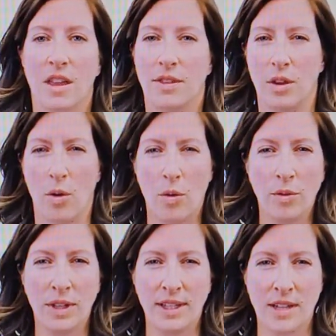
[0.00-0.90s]
The
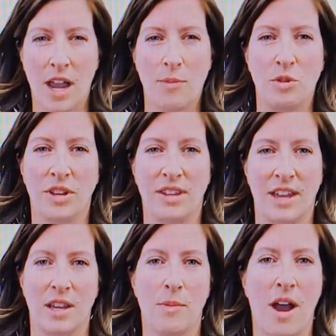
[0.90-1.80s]
only time you could
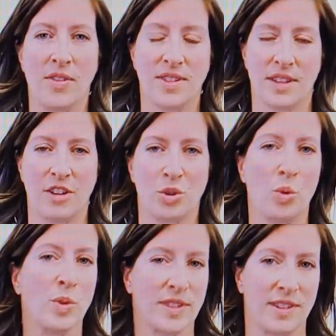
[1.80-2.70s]
get him on the
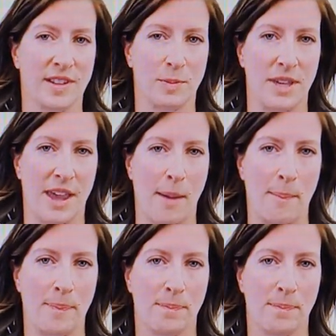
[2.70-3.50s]
schedule was 6 p.m.